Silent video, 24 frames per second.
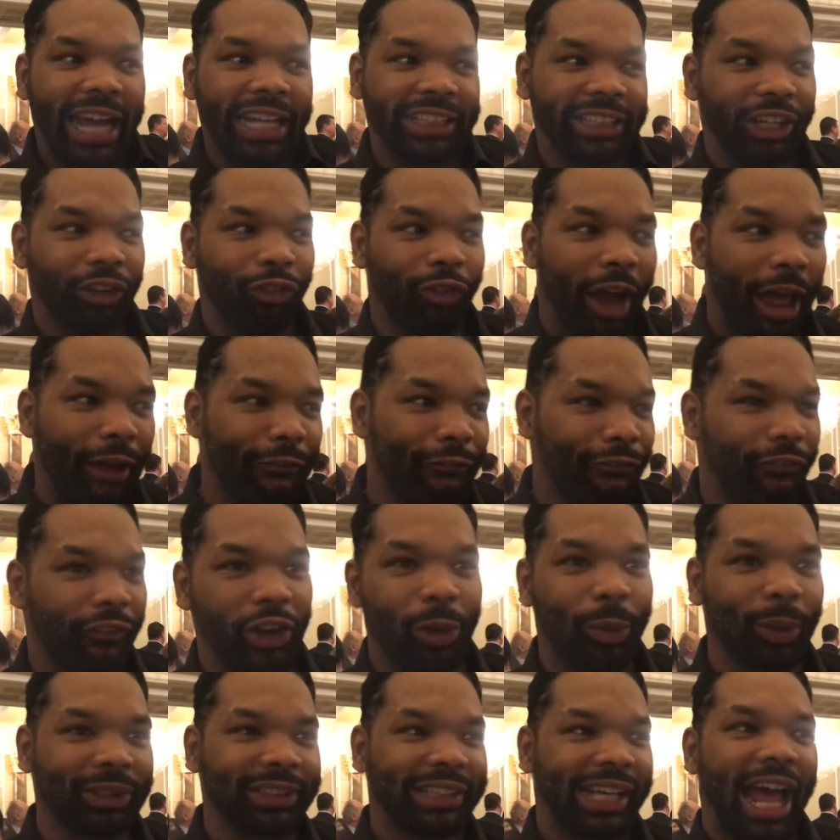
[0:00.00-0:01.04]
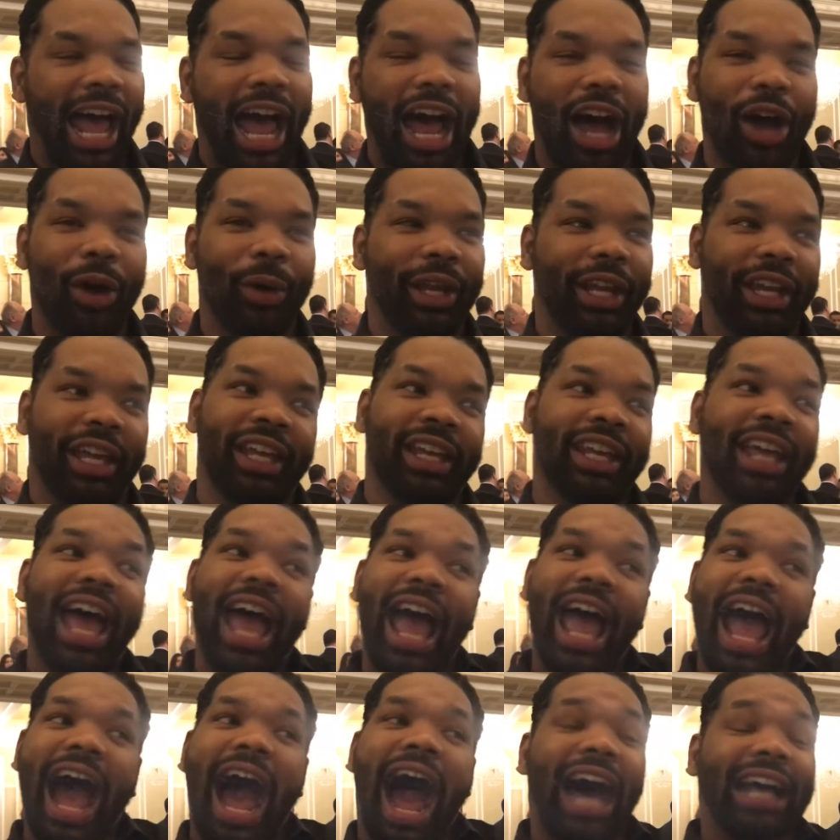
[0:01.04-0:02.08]
the referee was counting, and
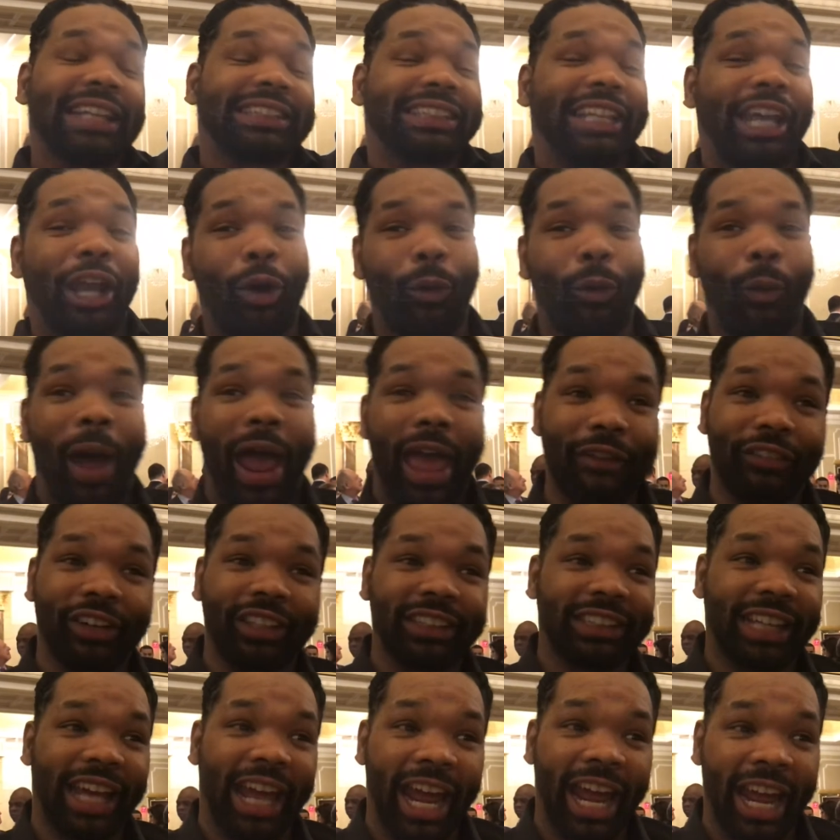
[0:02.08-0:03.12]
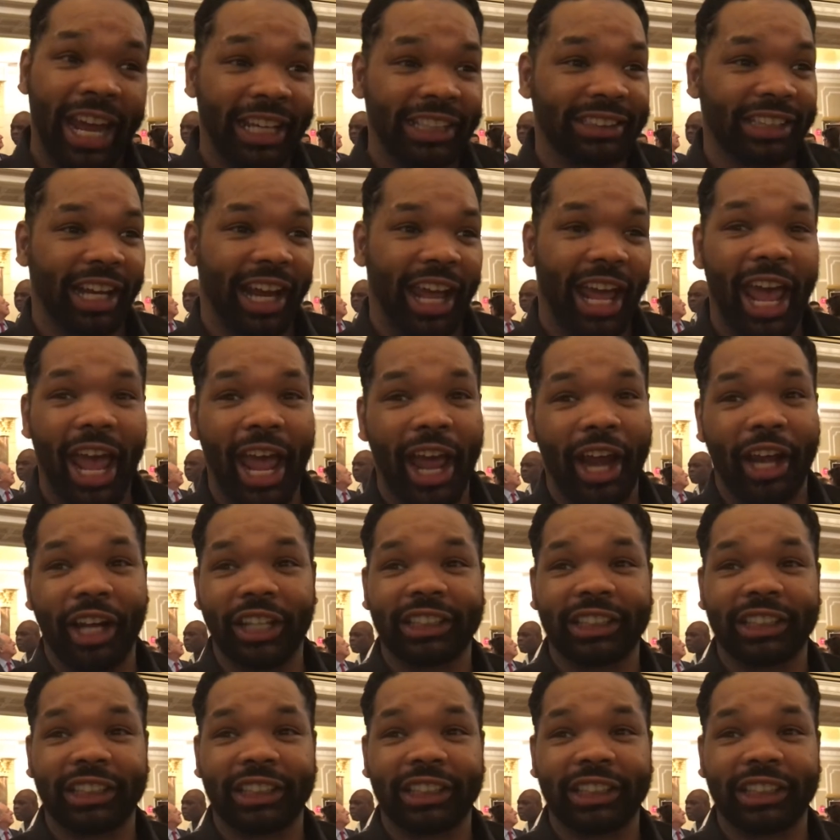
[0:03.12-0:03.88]
I see him wave his hands in the end.